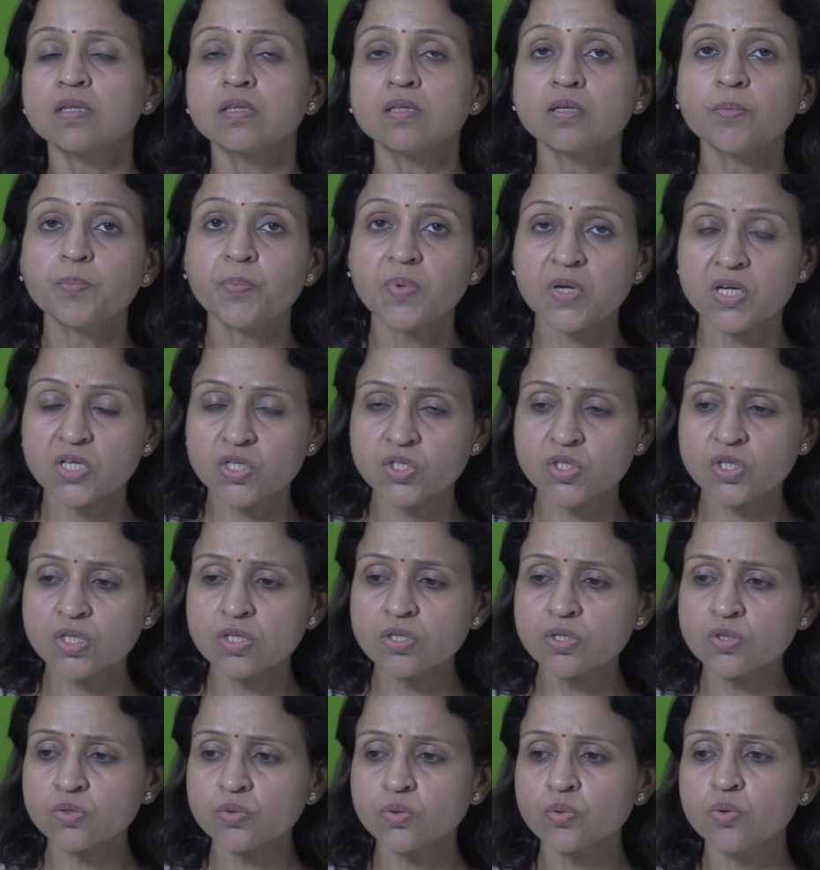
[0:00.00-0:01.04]
the
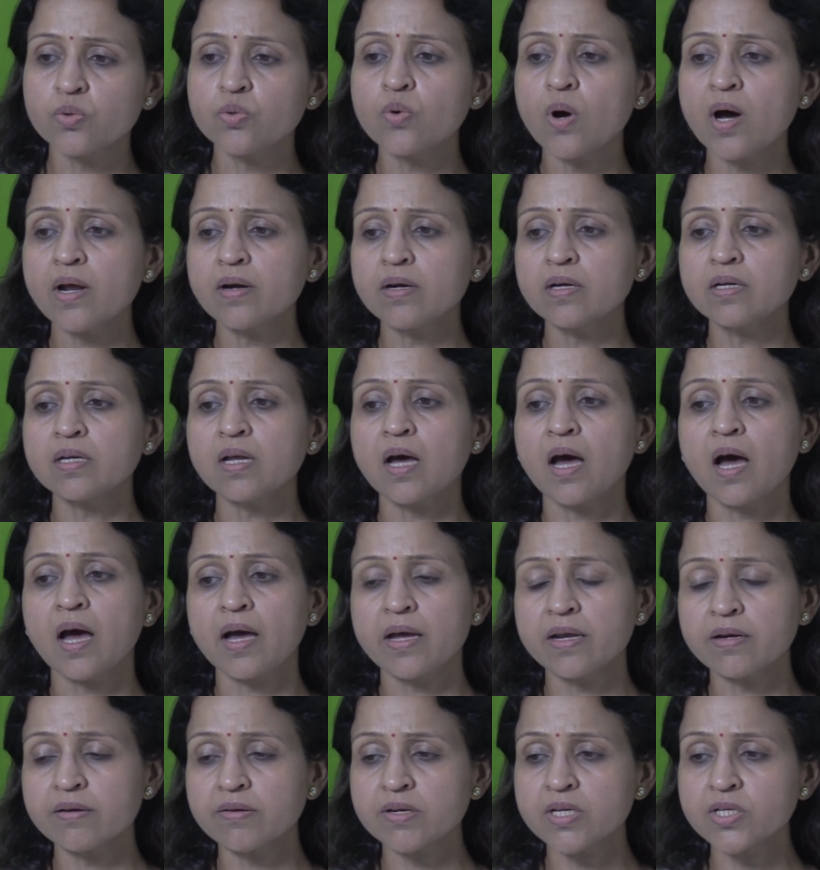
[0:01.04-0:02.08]
patients who are at
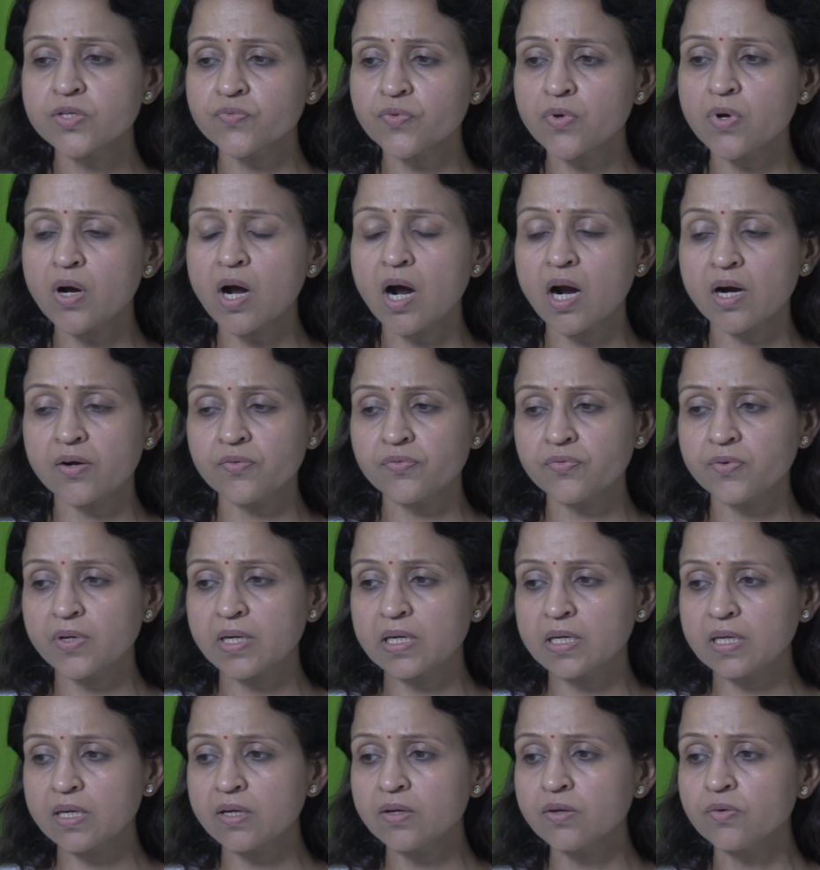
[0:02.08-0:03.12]
high risk for heart
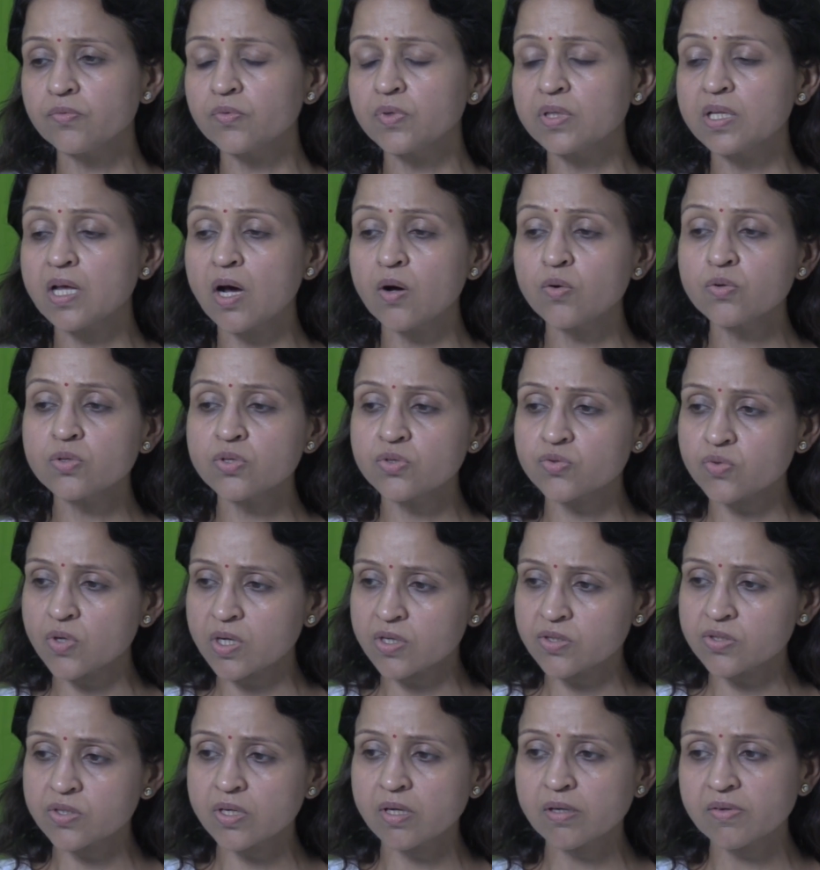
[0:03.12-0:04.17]
failure without
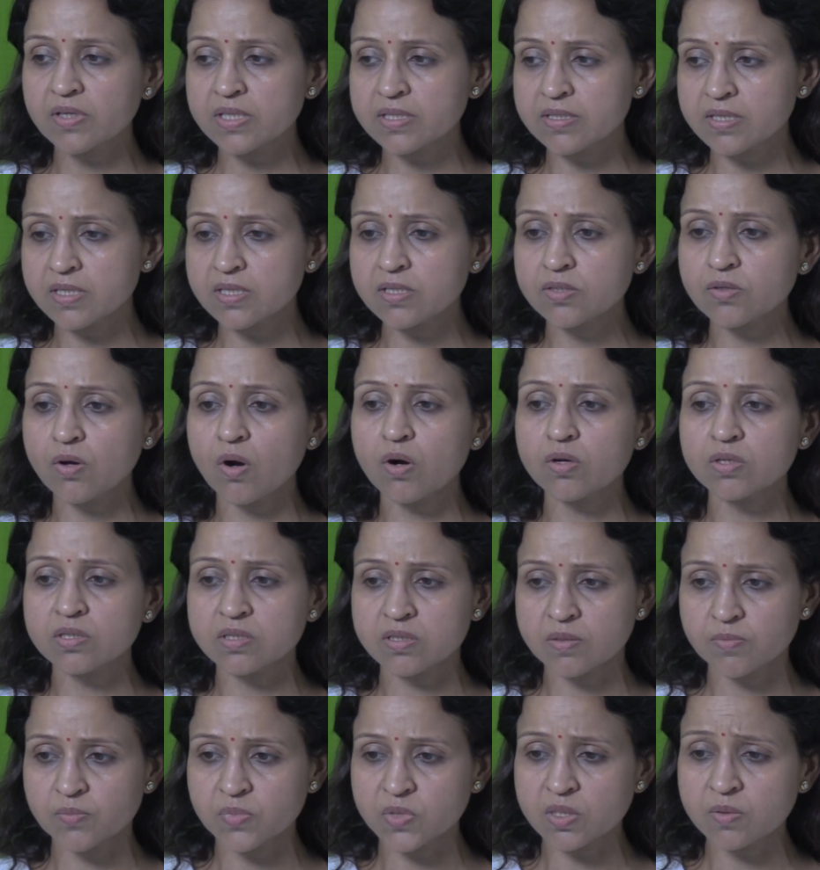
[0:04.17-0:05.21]
structural disease or
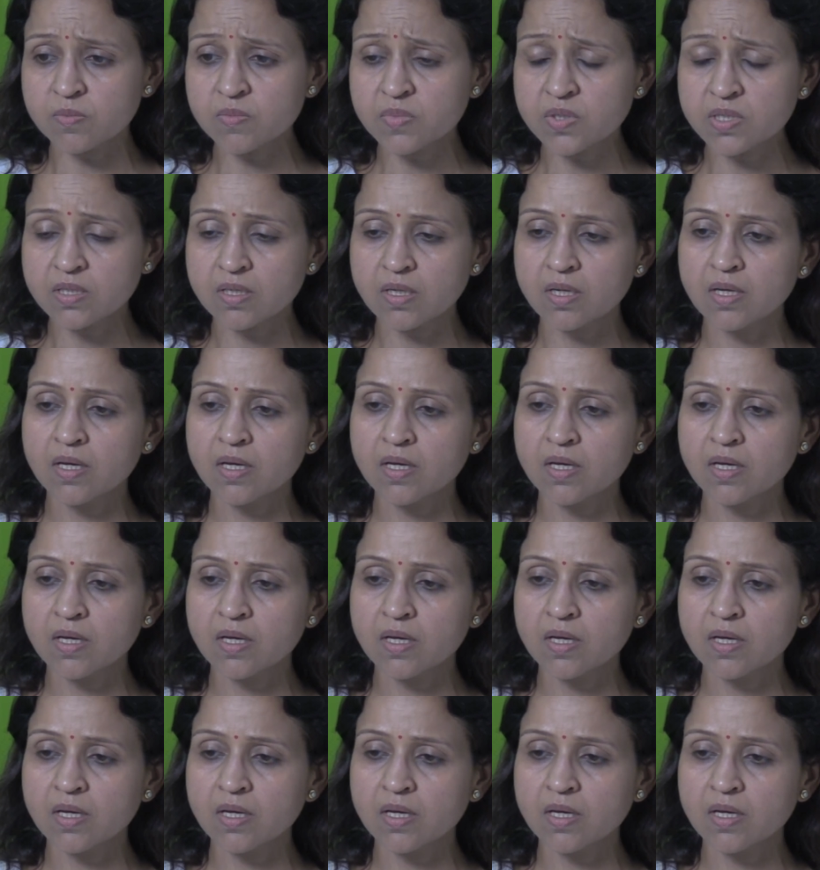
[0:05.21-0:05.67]
symptoms,